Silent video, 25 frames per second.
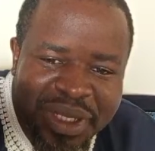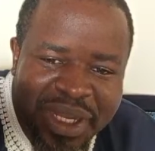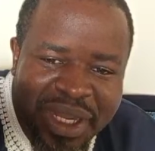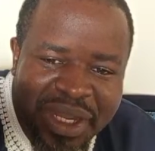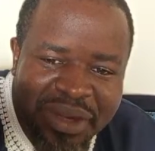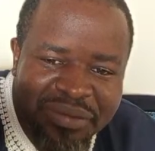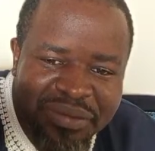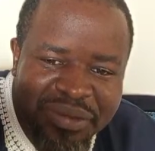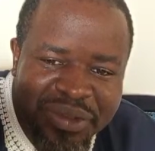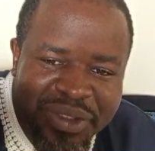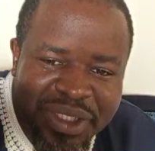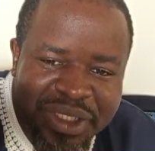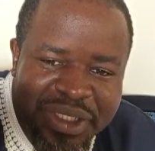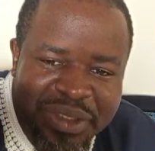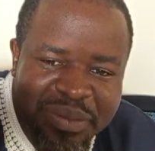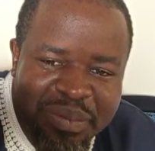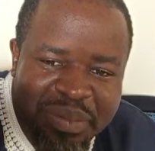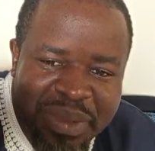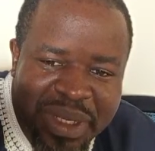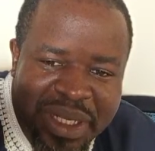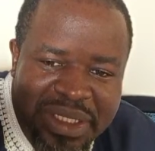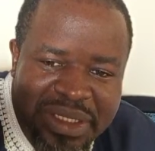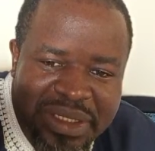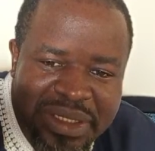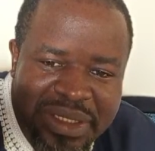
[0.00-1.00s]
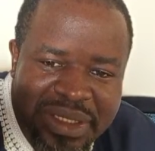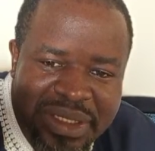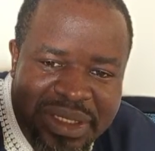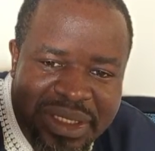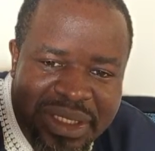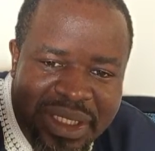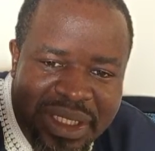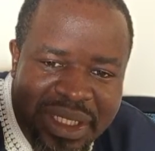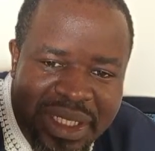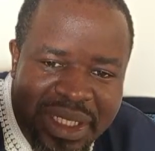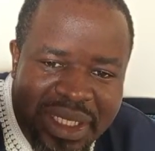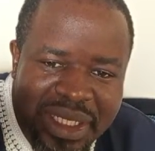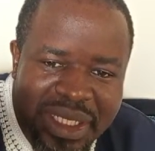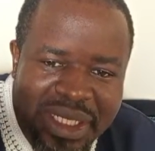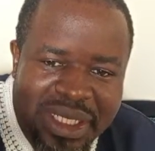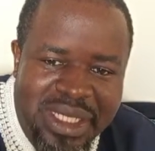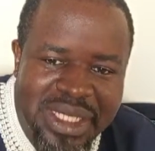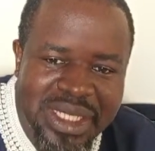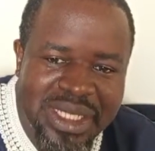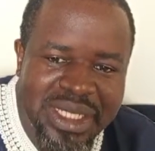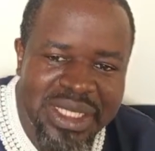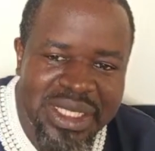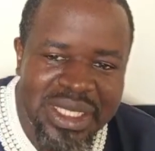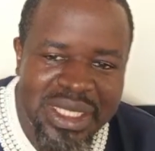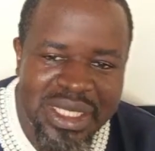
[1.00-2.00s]
I've already passed
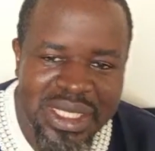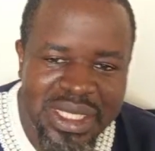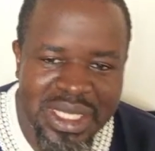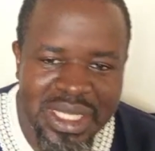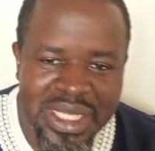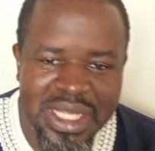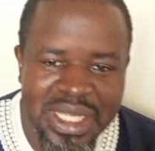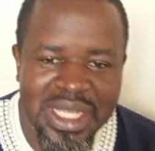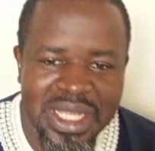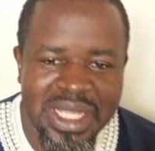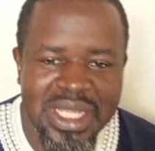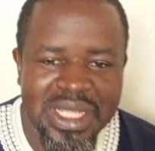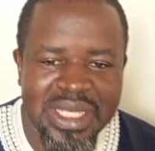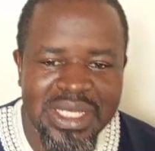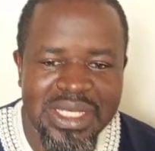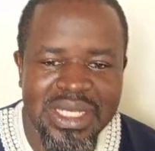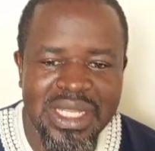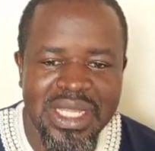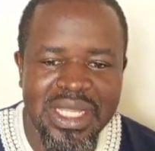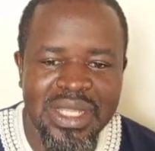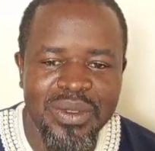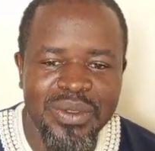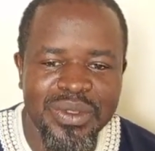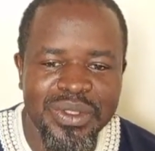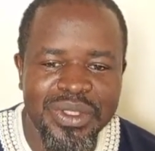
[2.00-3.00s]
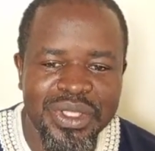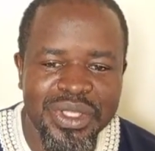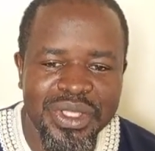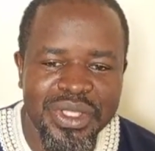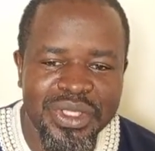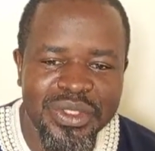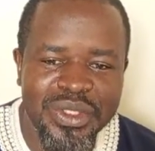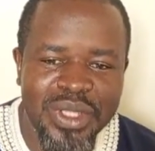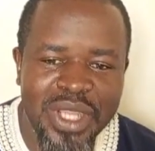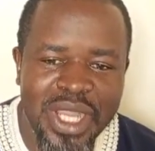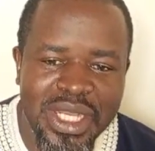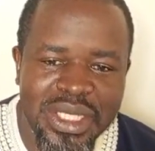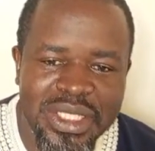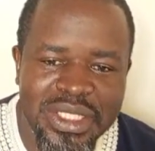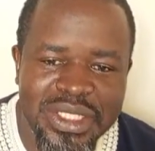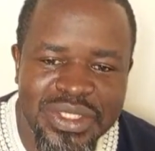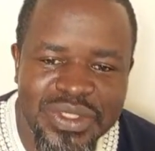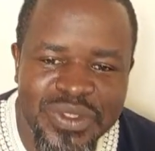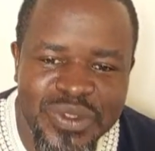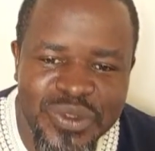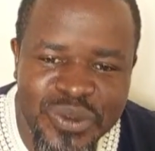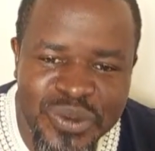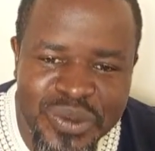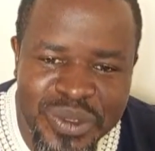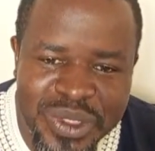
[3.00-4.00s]
that. Okay, at
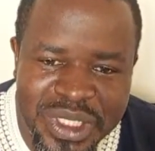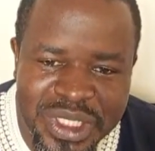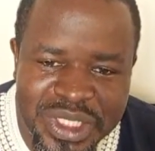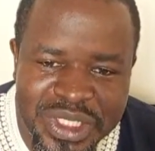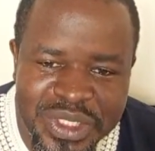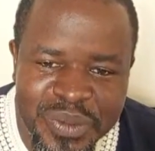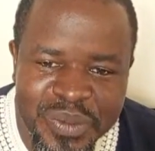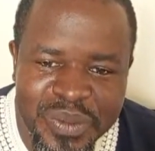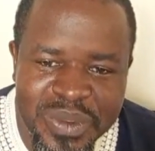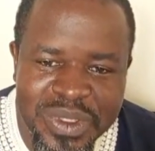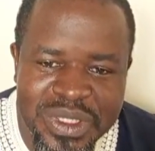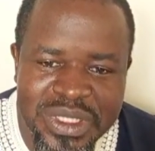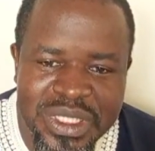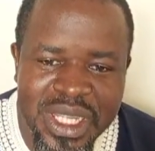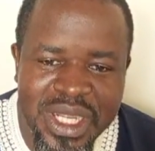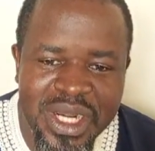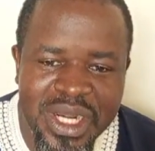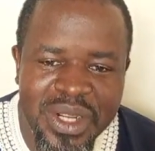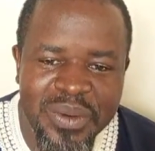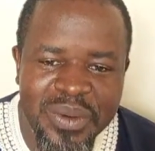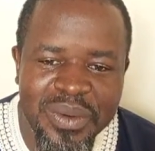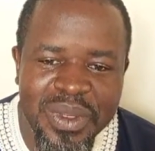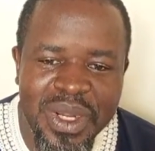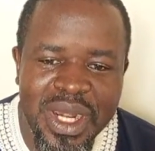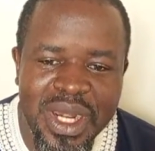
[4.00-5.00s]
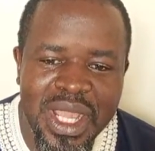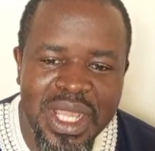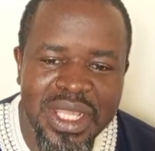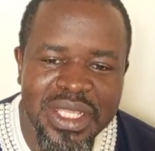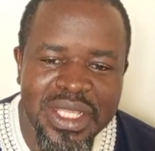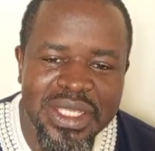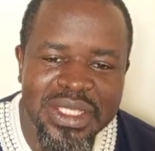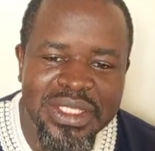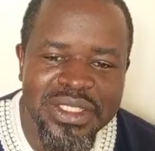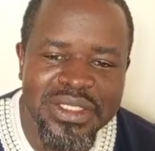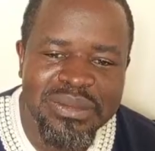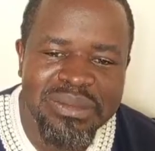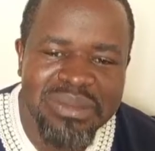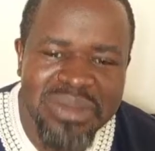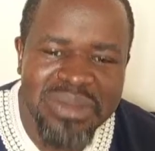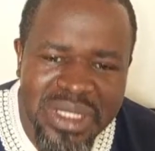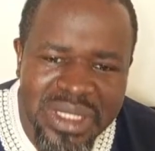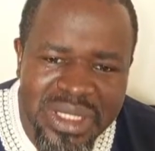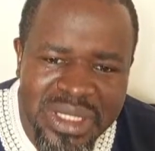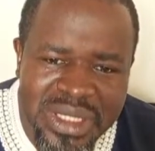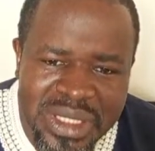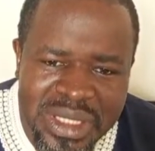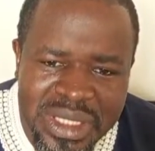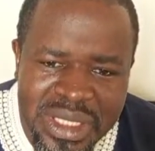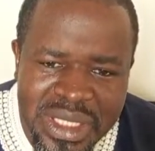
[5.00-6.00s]
least Nuruddin was around when I
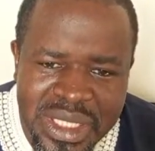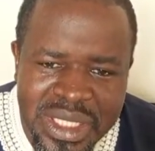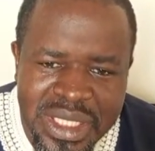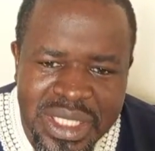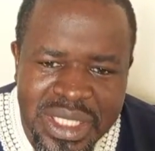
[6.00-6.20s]
explained